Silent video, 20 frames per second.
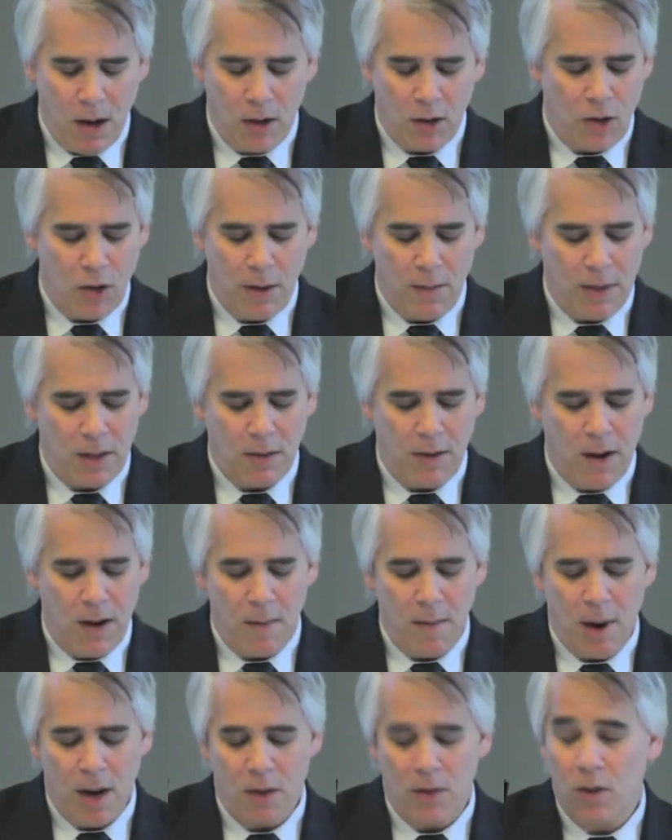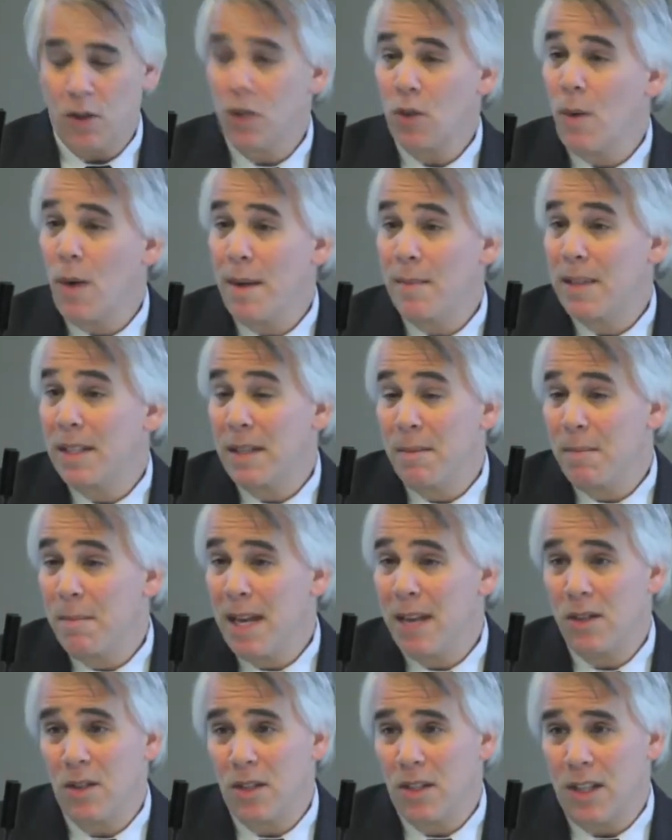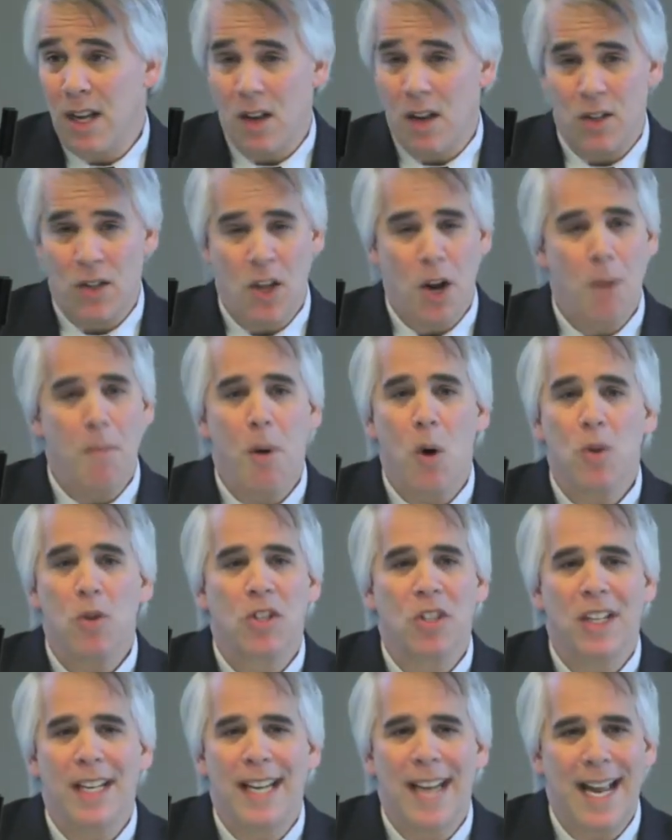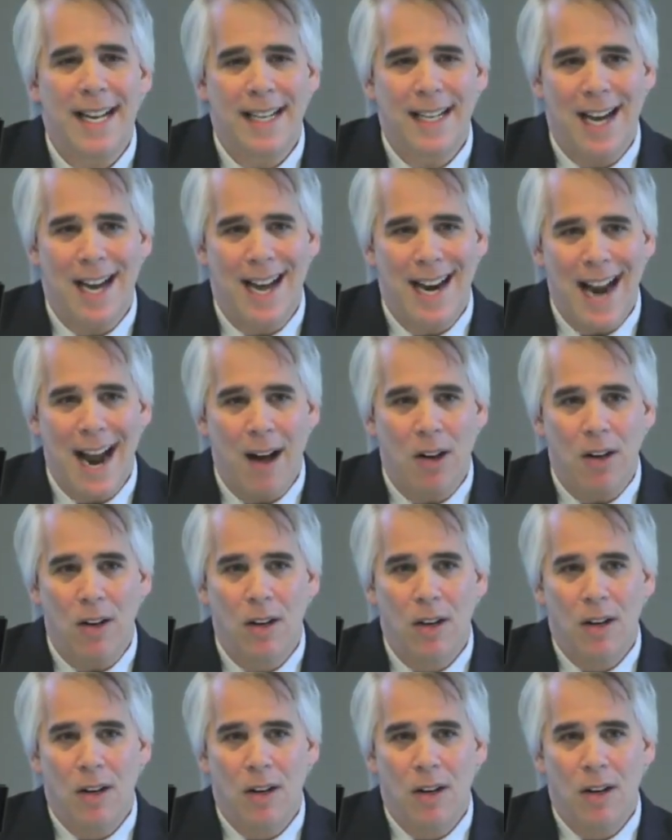treatments very much for squamous and basal cells. They mostly get cut out.